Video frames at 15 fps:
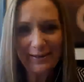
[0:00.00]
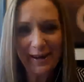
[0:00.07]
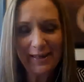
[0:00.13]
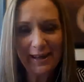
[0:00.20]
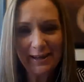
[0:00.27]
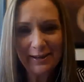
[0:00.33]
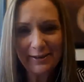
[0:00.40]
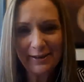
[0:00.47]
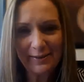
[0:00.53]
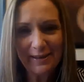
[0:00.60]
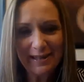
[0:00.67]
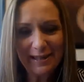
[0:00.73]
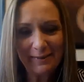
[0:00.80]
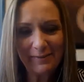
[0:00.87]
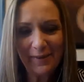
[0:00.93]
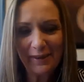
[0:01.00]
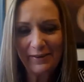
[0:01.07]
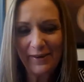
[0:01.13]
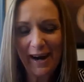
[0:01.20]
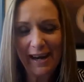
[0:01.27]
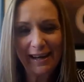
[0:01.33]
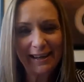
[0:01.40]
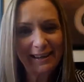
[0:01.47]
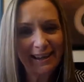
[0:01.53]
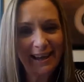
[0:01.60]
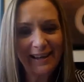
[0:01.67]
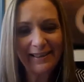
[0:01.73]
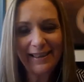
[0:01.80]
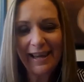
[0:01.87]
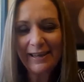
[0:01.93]
I think you're doing something right.
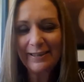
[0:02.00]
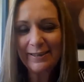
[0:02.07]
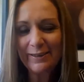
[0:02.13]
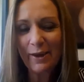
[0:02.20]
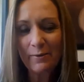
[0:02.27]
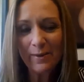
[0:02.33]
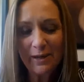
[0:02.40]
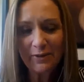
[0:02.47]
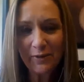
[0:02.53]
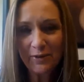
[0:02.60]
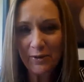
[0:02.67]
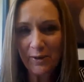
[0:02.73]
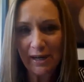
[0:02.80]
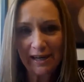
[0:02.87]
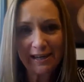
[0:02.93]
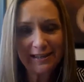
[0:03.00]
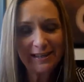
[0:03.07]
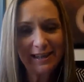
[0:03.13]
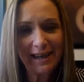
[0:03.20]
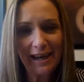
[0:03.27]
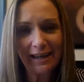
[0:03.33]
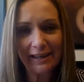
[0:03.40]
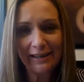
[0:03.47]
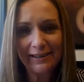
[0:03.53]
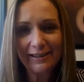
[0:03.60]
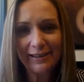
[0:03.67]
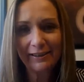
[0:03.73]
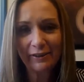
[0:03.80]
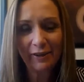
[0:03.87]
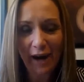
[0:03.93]
Ken, thanks so much for joining us today.
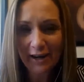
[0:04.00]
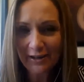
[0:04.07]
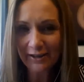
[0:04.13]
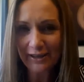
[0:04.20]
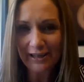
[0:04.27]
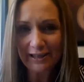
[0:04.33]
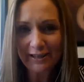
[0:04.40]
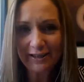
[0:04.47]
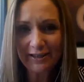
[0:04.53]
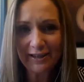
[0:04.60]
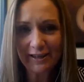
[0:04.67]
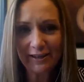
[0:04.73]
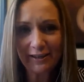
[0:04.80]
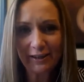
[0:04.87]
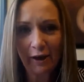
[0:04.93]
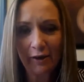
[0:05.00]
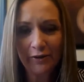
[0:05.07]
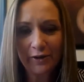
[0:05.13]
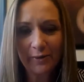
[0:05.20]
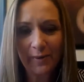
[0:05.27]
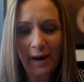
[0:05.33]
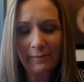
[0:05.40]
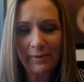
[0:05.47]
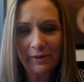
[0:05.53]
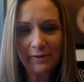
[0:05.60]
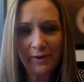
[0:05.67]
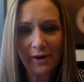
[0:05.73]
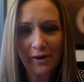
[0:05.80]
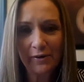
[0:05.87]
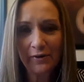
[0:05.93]
Congratulations on your rapid
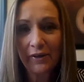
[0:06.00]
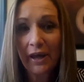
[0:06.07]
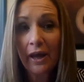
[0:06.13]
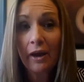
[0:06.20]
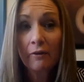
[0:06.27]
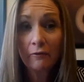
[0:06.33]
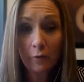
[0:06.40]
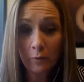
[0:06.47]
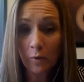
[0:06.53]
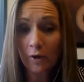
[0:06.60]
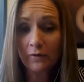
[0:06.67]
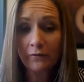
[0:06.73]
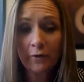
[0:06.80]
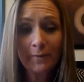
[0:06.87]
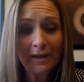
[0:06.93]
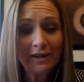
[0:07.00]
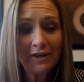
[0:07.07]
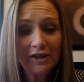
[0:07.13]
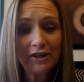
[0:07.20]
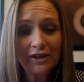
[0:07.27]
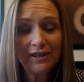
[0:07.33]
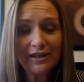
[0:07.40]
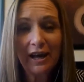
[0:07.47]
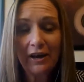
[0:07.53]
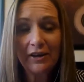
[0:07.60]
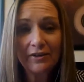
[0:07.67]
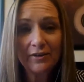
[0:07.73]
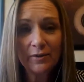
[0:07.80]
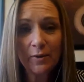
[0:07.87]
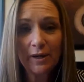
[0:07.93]
growth. For more information
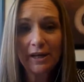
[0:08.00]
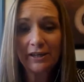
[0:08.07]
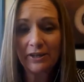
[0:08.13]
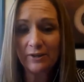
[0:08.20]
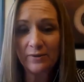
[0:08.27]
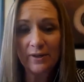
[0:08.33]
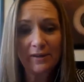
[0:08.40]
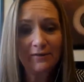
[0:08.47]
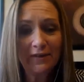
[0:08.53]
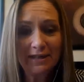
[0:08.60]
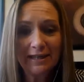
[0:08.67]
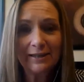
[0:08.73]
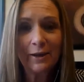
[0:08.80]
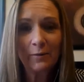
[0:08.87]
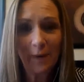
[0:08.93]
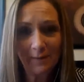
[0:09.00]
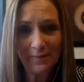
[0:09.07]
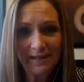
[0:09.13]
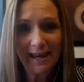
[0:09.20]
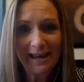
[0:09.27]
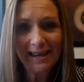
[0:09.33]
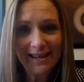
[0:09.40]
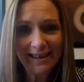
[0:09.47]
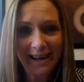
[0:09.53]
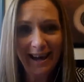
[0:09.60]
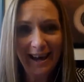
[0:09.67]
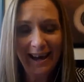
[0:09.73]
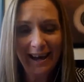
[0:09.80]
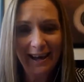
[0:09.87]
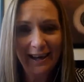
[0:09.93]
on Skuid, you can visit their website,
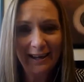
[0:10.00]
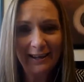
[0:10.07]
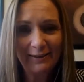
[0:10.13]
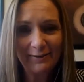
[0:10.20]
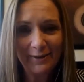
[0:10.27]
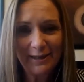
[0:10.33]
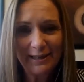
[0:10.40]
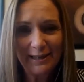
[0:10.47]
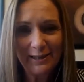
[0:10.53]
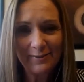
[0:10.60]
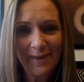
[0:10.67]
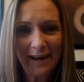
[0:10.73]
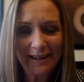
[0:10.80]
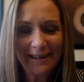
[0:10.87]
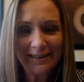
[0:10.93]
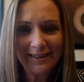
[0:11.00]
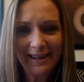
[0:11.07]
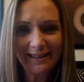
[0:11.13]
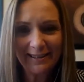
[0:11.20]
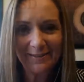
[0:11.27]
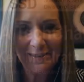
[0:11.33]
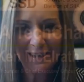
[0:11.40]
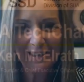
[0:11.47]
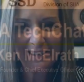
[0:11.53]
and we'll see you back here next week.